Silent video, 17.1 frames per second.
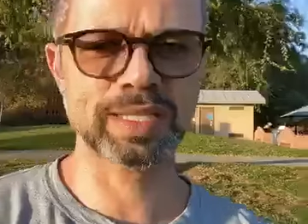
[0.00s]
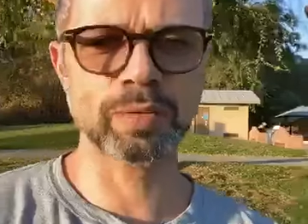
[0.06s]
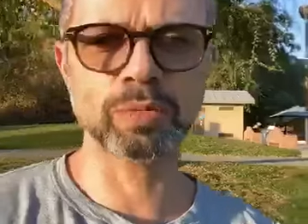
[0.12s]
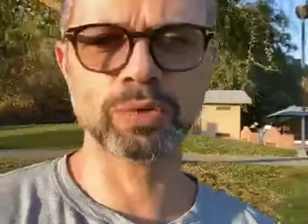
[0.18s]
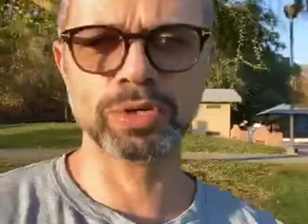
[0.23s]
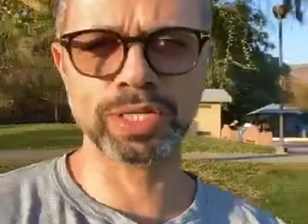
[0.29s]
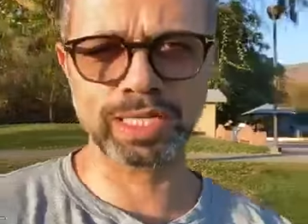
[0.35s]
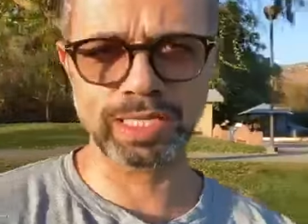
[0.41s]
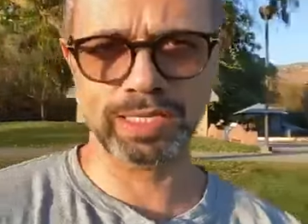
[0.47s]
it's
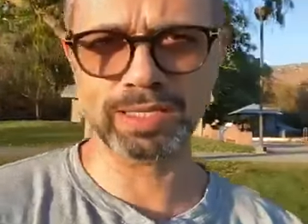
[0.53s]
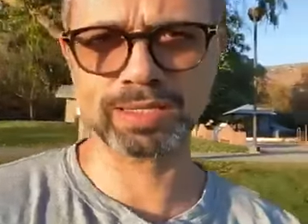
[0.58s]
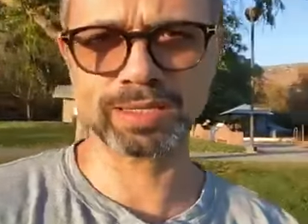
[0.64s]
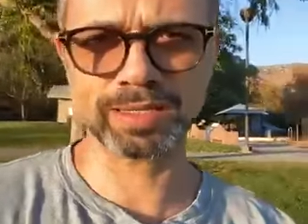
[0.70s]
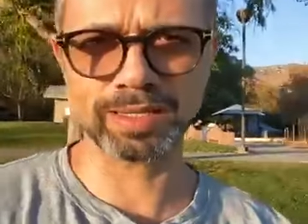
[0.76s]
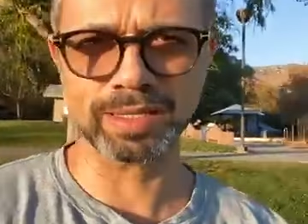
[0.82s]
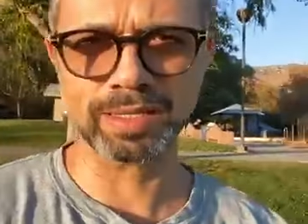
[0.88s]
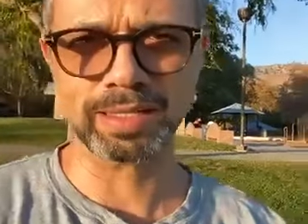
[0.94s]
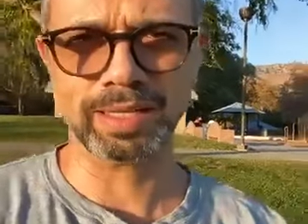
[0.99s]
somewhere
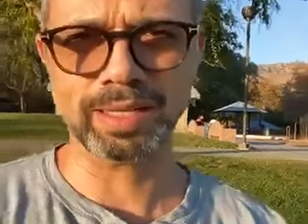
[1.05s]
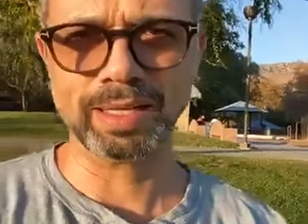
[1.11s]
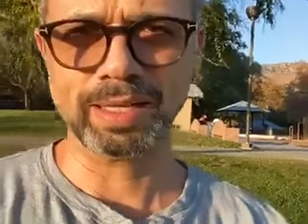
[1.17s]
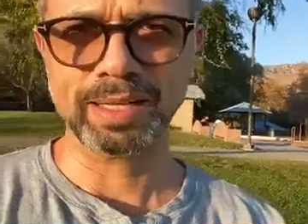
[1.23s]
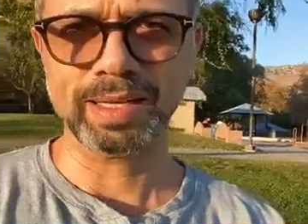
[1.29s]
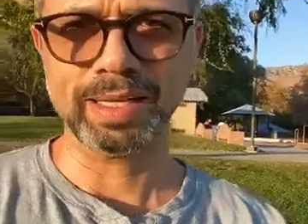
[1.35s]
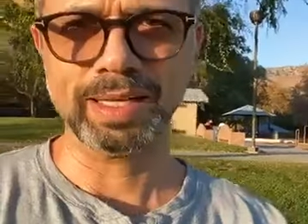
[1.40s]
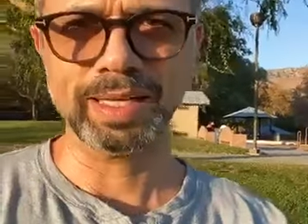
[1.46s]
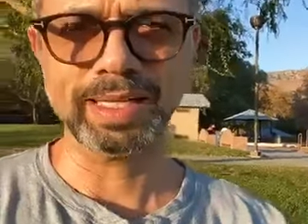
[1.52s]
east.
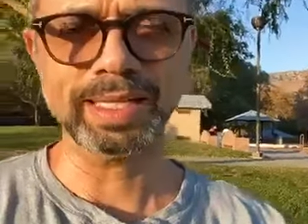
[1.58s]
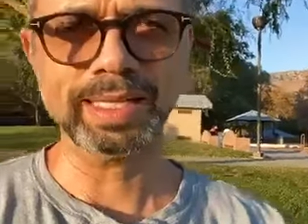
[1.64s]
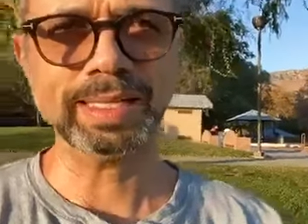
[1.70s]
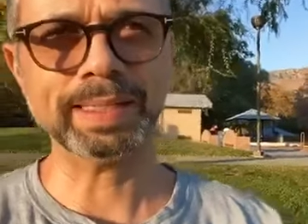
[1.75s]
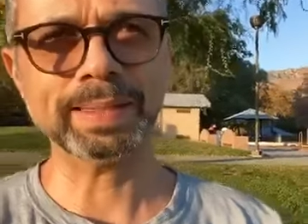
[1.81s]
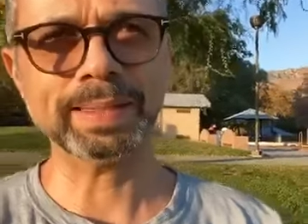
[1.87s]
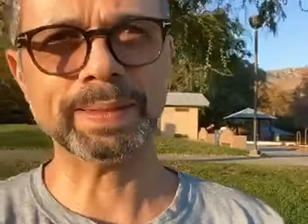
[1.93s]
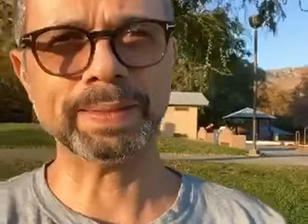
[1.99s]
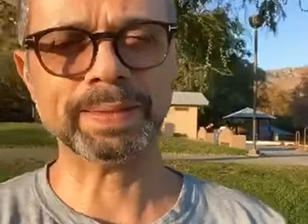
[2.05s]

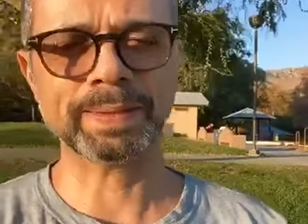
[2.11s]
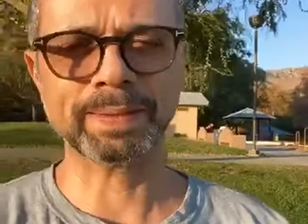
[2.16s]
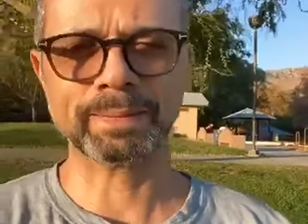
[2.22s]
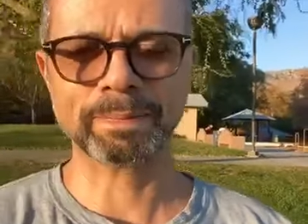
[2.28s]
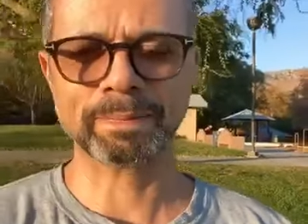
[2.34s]
Uh,